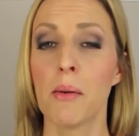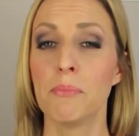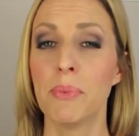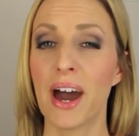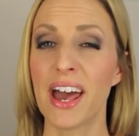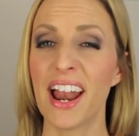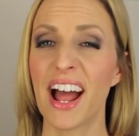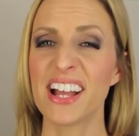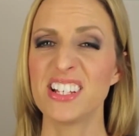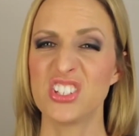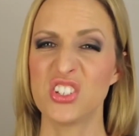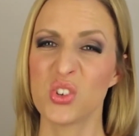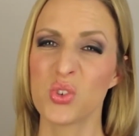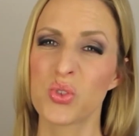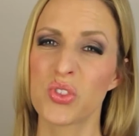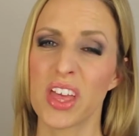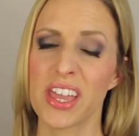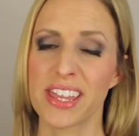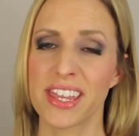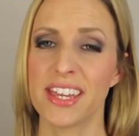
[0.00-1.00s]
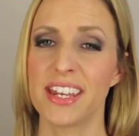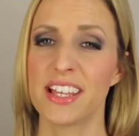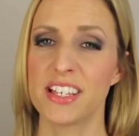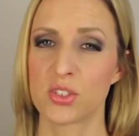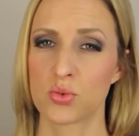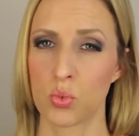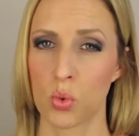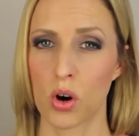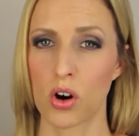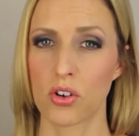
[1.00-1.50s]
but I do think it
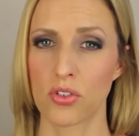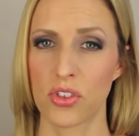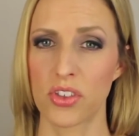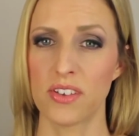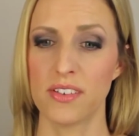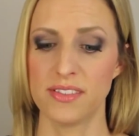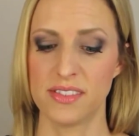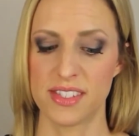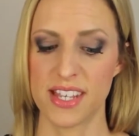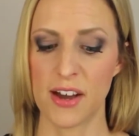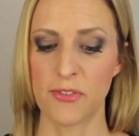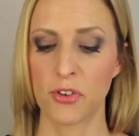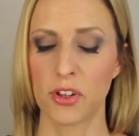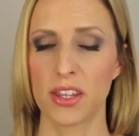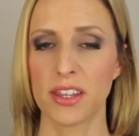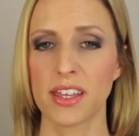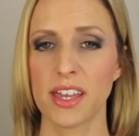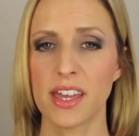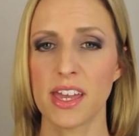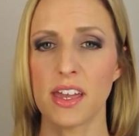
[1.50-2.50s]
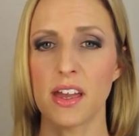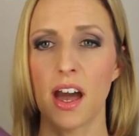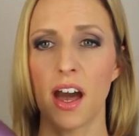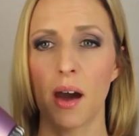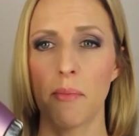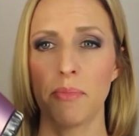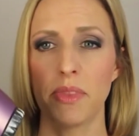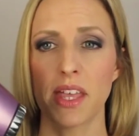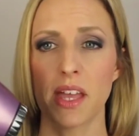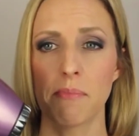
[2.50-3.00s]
is worth definitely
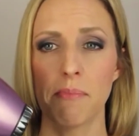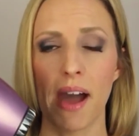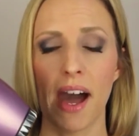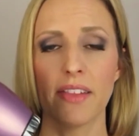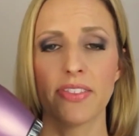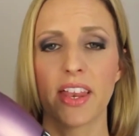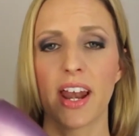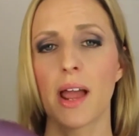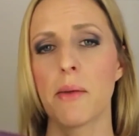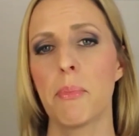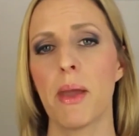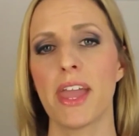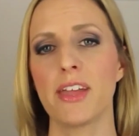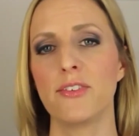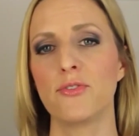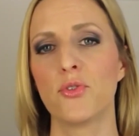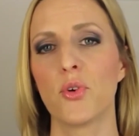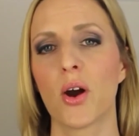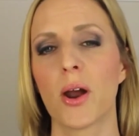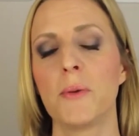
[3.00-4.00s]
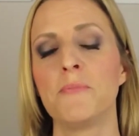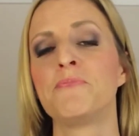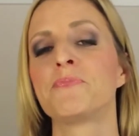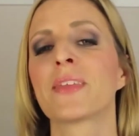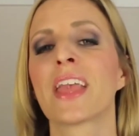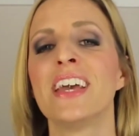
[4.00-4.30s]
the amount that I paid for it.